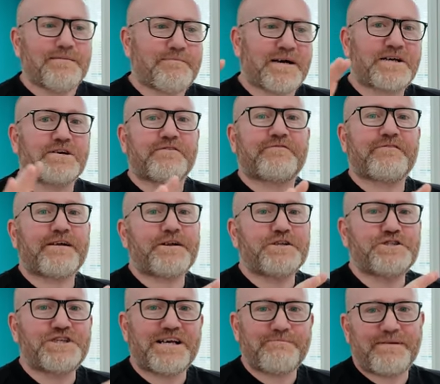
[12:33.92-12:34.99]
My good
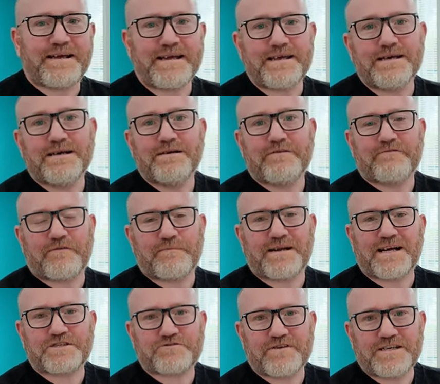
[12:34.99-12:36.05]
friend JB from
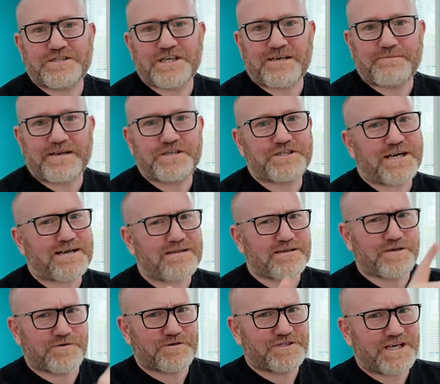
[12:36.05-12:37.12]
Naturally JB channel,
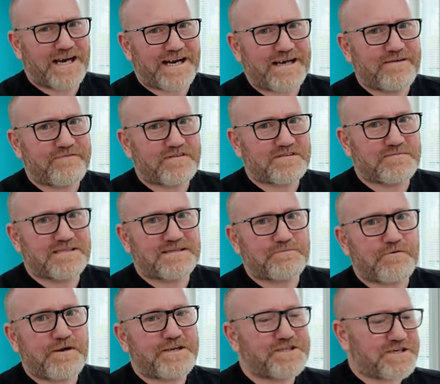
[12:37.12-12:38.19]
go and check it out for some
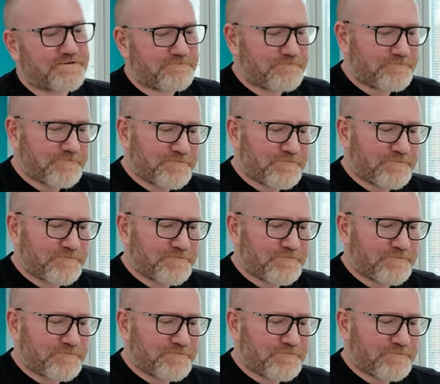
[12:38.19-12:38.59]
inspiration.